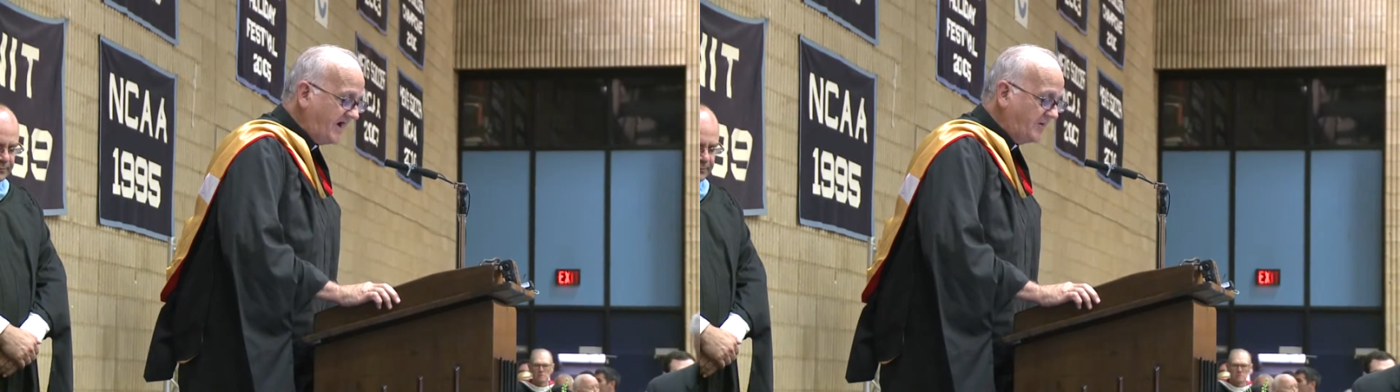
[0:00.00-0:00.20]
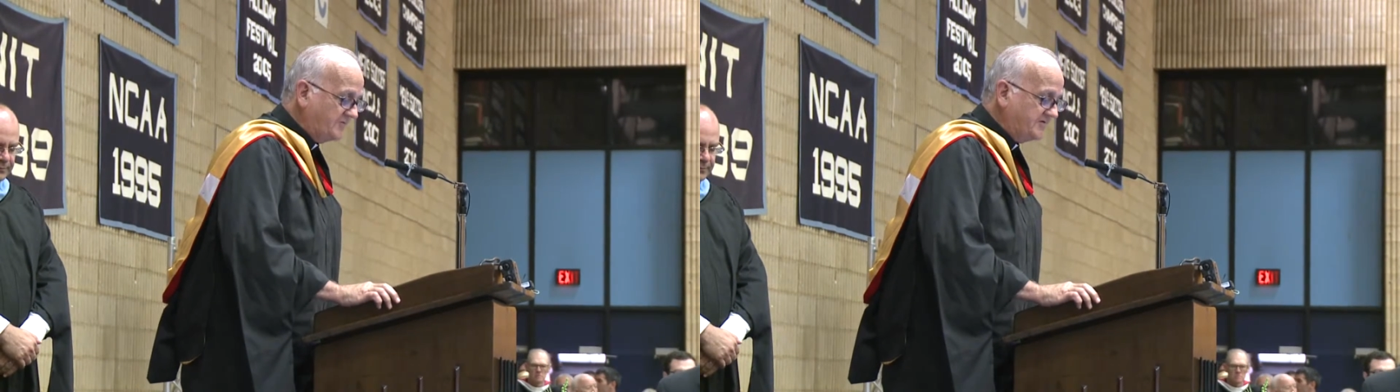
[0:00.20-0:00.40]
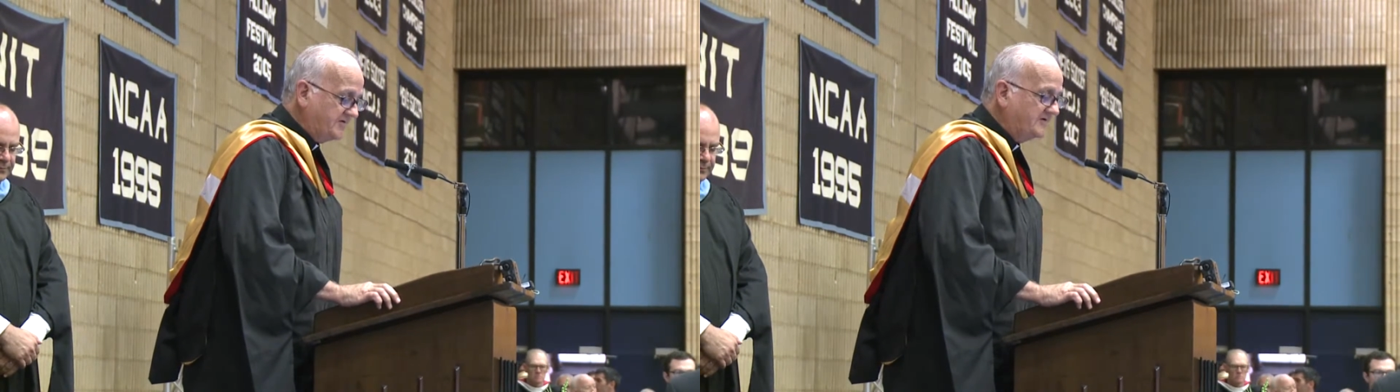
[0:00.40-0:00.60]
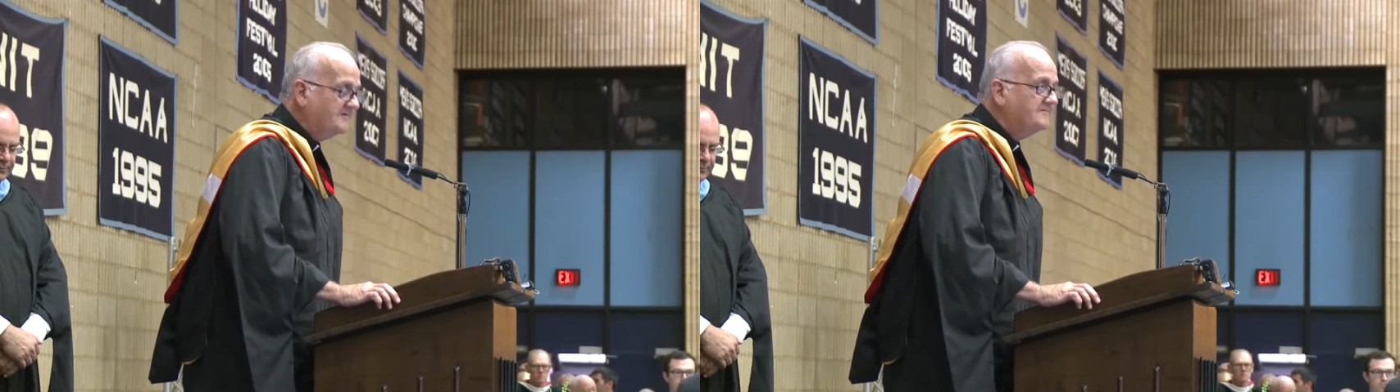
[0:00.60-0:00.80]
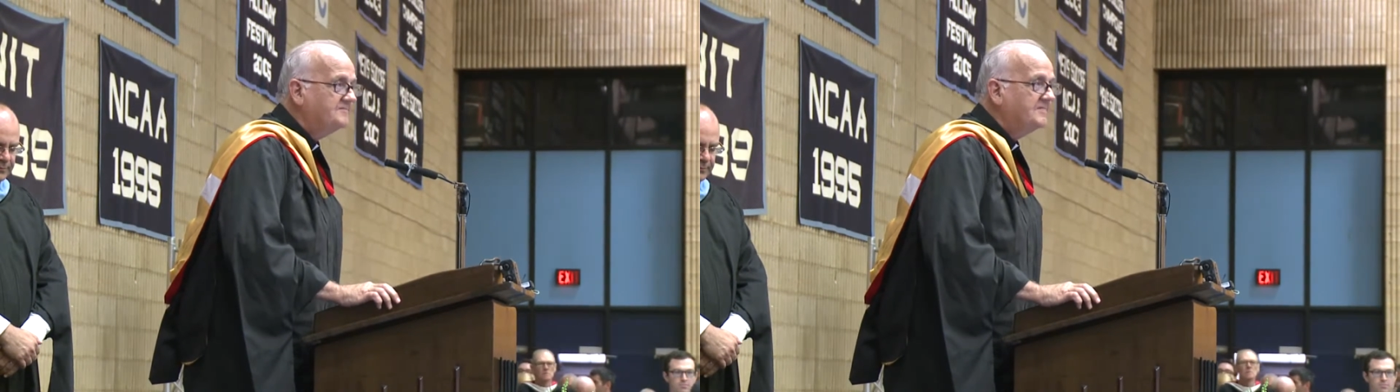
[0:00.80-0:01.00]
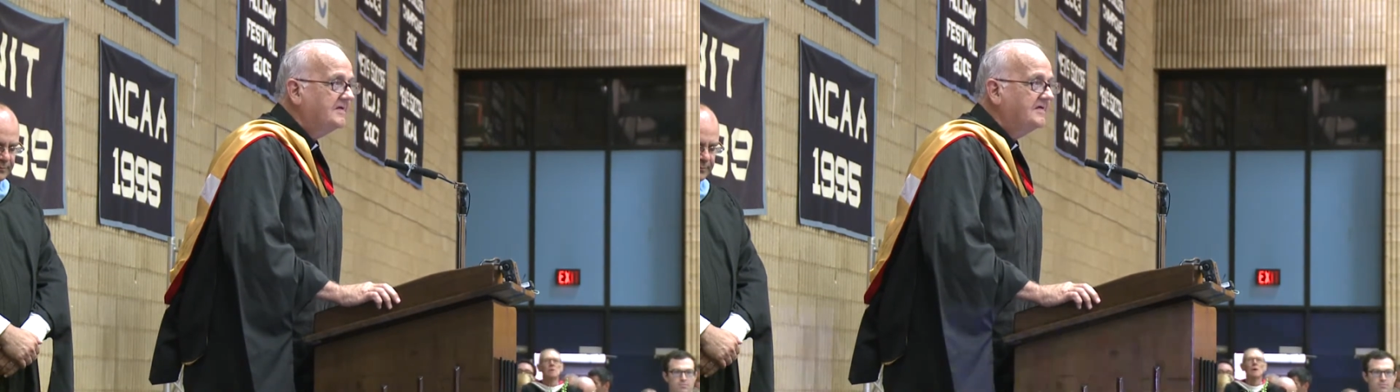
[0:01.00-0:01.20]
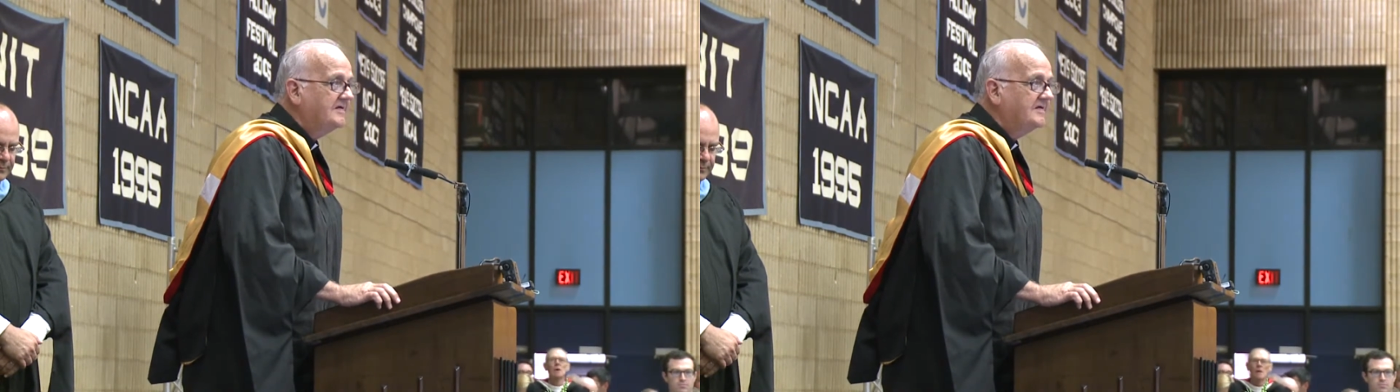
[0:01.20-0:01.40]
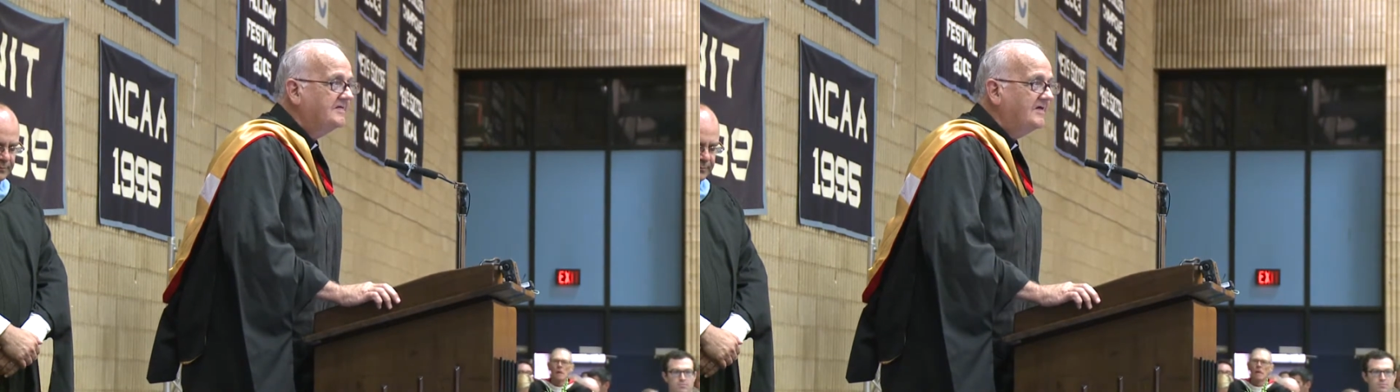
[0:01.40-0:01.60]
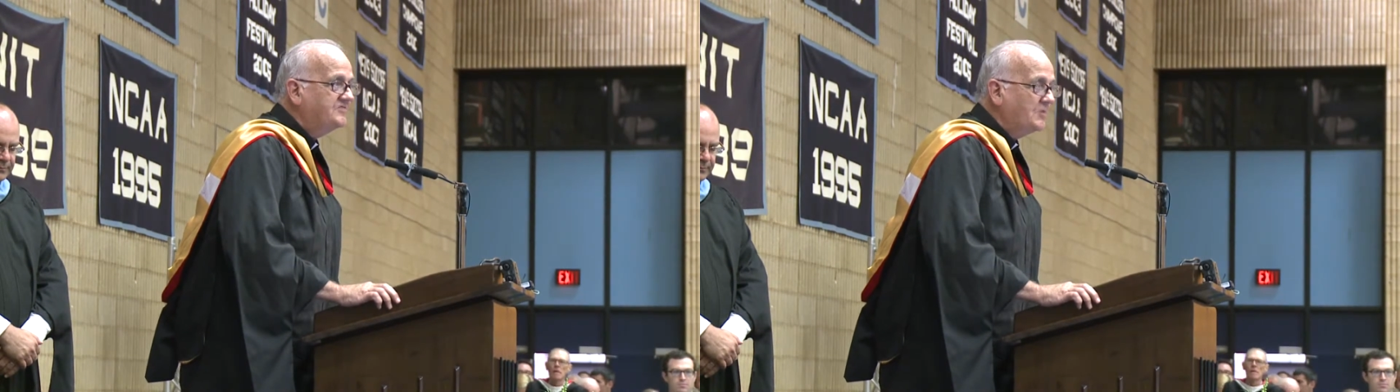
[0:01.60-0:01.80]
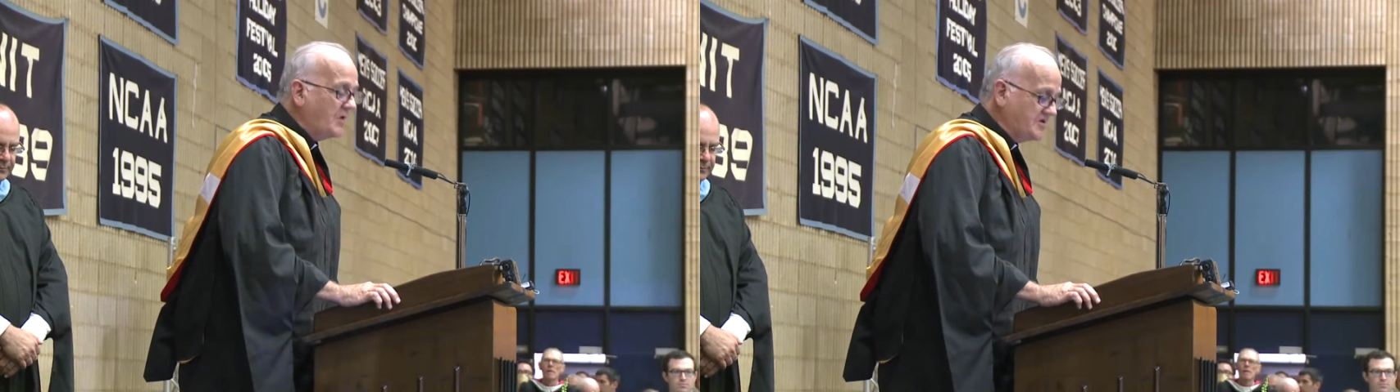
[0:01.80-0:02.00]
doubt
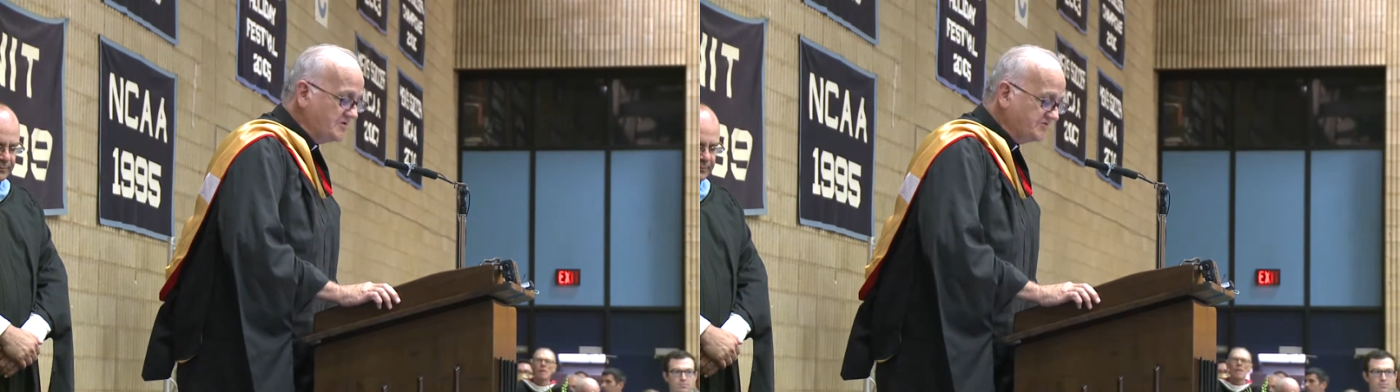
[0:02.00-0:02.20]
that the one